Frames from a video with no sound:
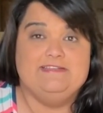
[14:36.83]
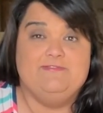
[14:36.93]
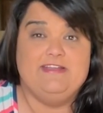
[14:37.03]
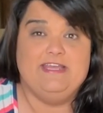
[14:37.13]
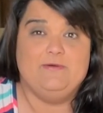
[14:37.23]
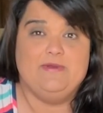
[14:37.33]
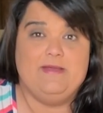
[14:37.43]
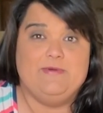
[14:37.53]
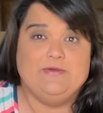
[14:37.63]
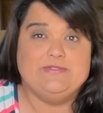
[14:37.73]
the video when
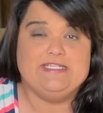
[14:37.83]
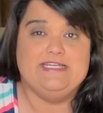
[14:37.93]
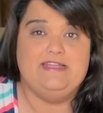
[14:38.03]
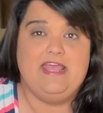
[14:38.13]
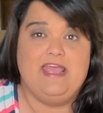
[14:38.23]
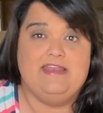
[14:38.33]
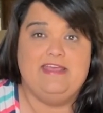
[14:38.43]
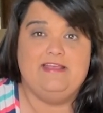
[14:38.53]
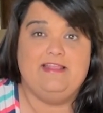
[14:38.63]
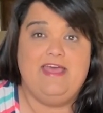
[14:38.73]
I post it, and
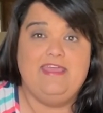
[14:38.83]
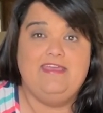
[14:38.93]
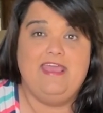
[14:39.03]
hit like,